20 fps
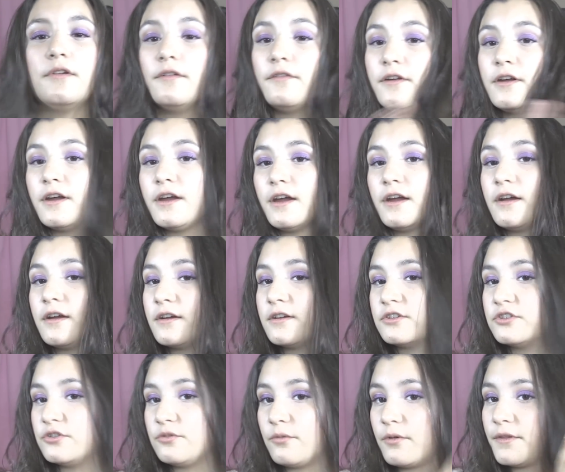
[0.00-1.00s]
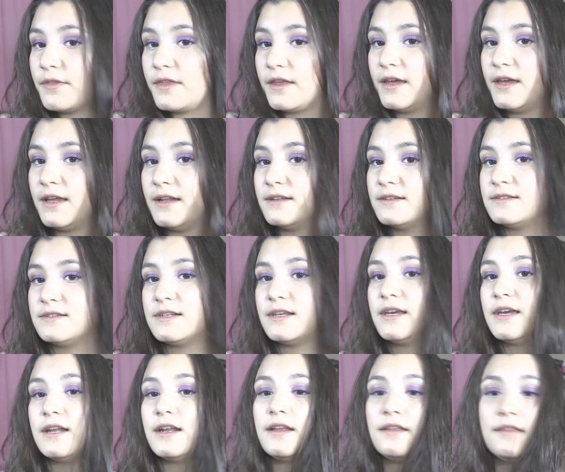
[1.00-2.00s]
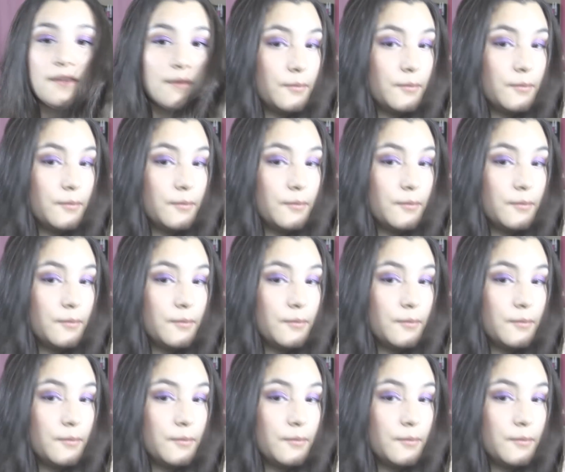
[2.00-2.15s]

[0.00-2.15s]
of your hair because you want the ends to get it